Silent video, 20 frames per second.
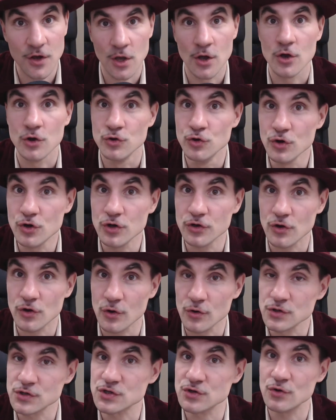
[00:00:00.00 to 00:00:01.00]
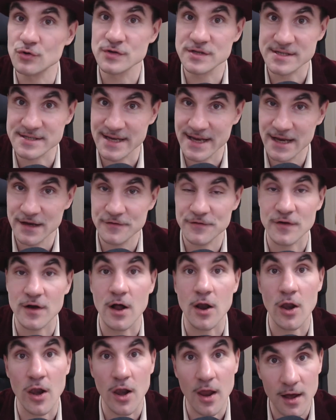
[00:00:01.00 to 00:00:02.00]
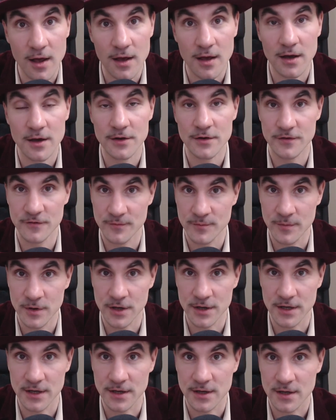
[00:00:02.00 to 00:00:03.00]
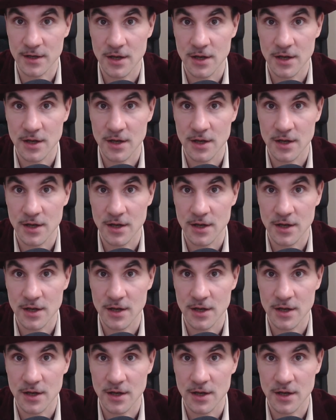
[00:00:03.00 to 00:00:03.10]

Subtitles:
you could also save a lot of money.